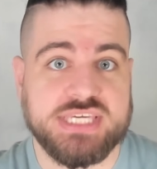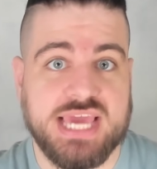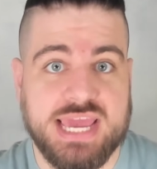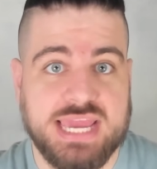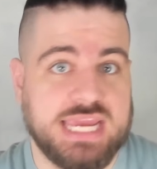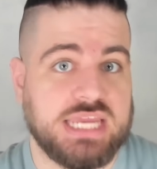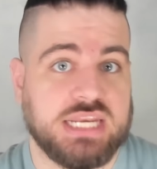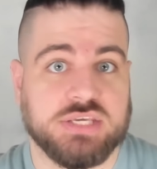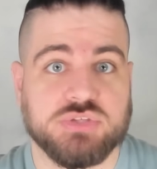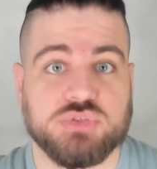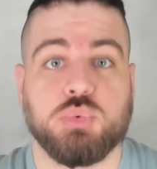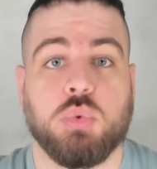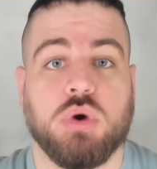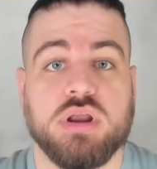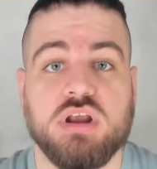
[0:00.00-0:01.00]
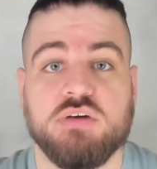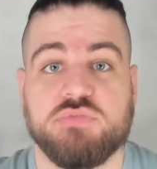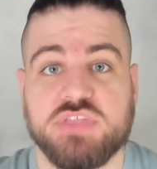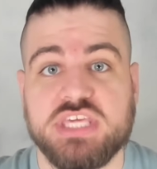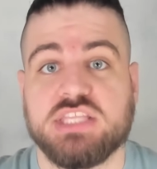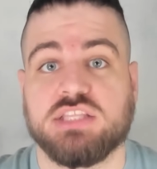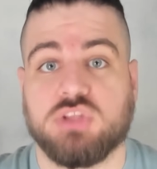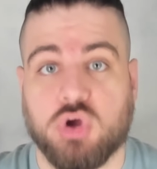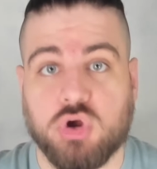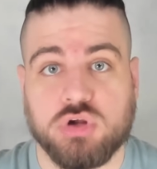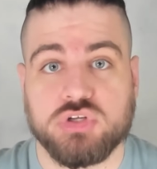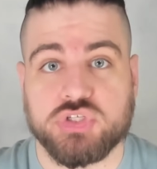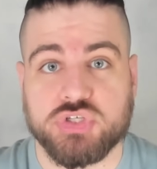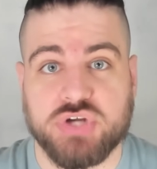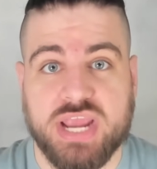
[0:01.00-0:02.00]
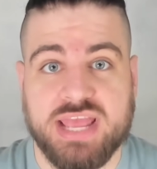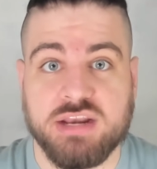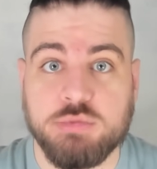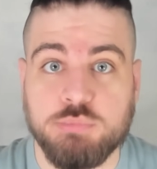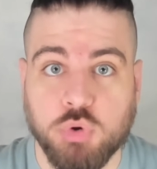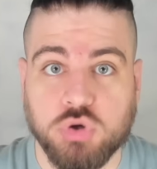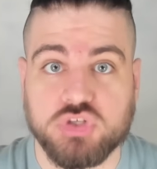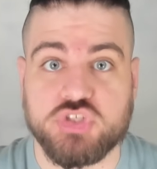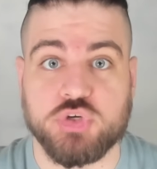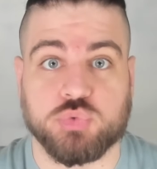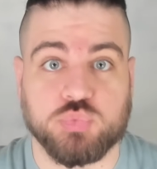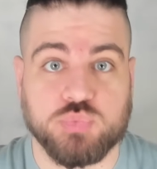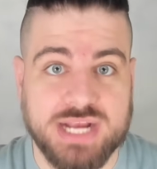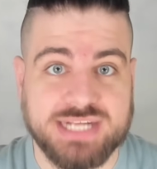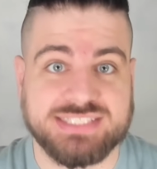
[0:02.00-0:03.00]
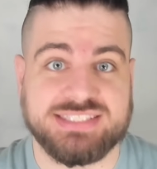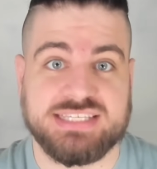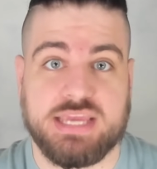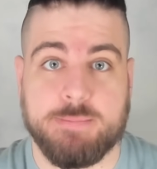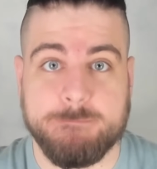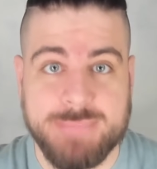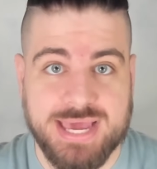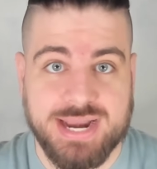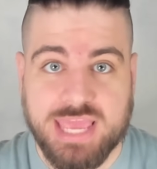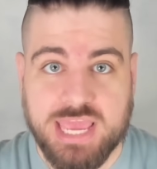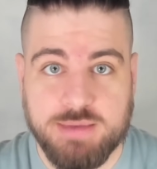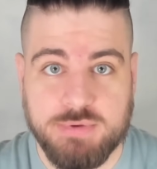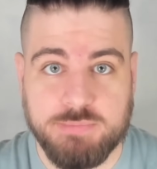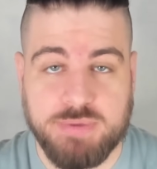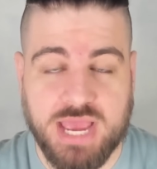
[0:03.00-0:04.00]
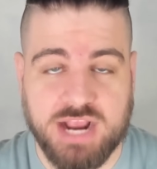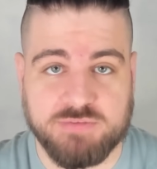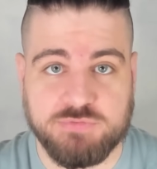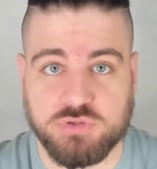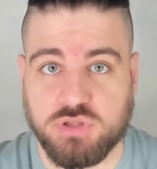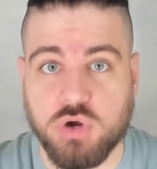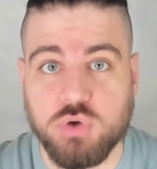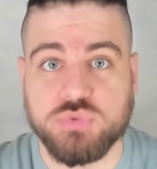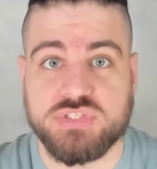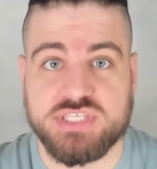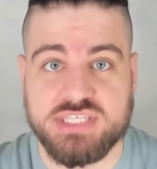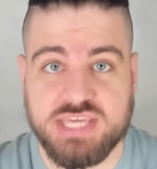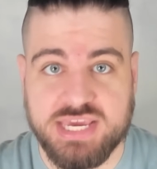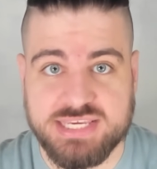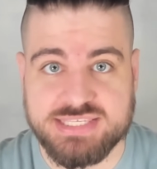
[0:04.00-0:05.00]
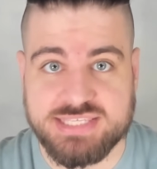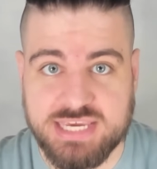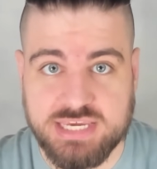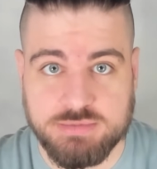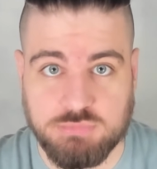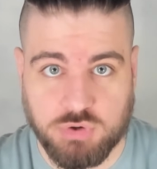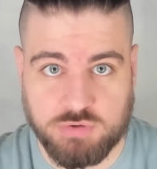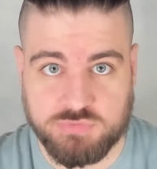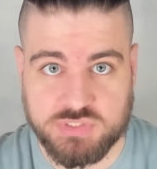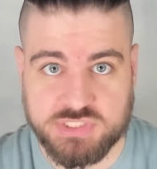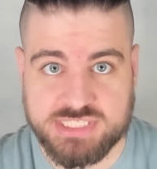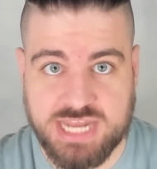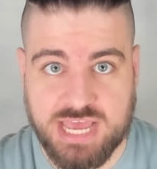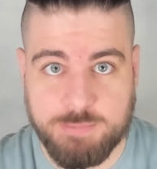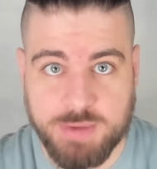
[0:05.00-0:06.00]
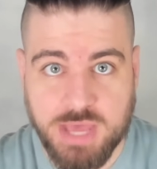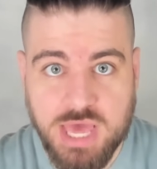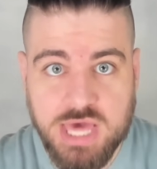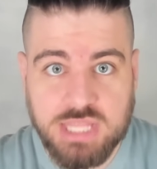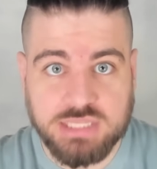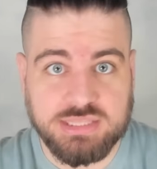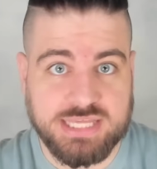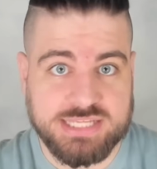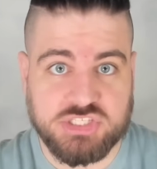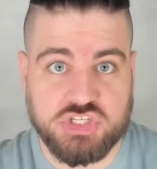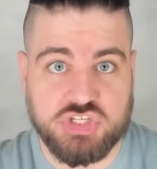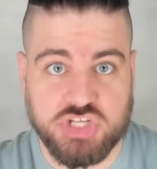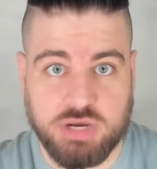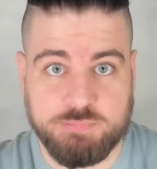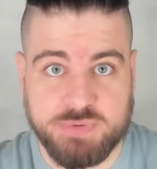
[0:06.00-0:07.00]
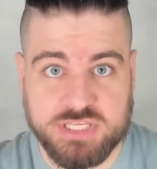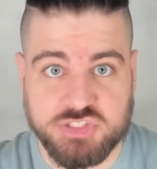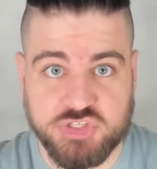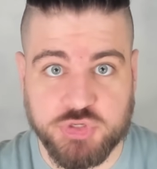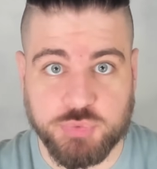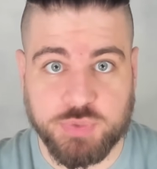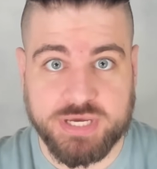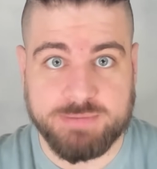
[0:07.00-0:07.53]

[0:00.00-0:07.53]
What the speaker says: It is one of the larger and more directly metagame impactful OTAs in Marvel Snap. Let's jump into it.